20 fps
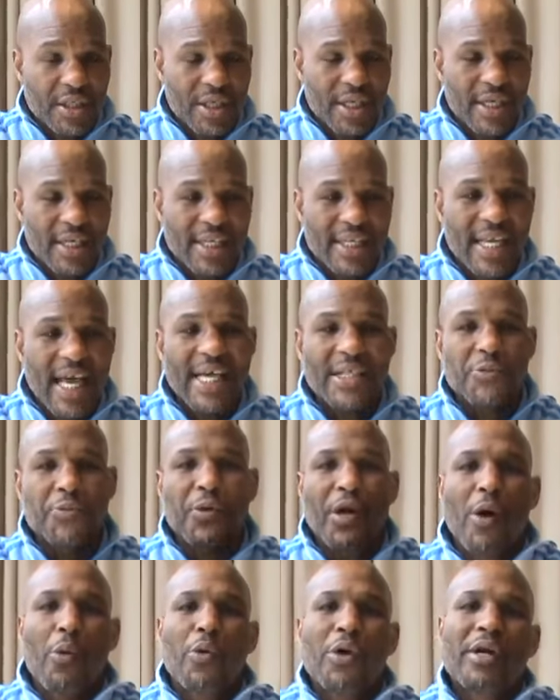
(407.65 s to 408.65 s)
And that's
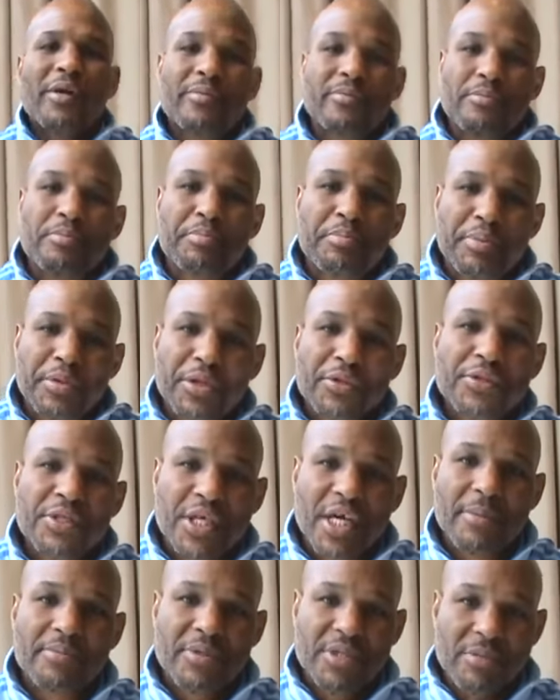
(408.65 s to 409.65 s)
what I want to build
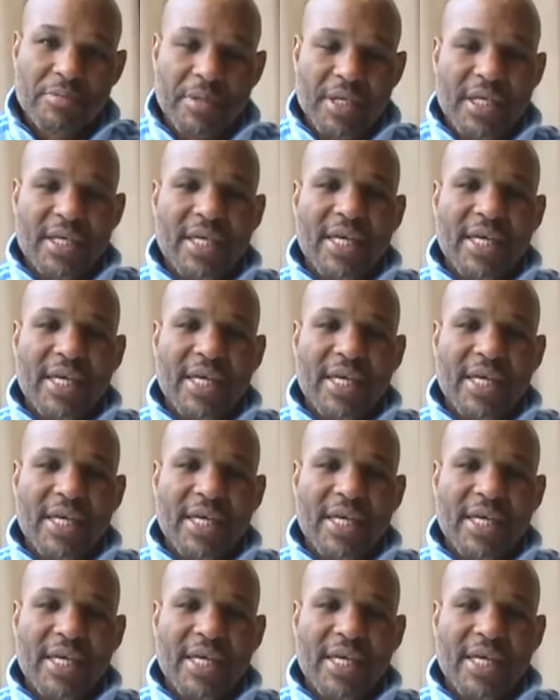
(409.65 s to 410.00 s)
it up to be.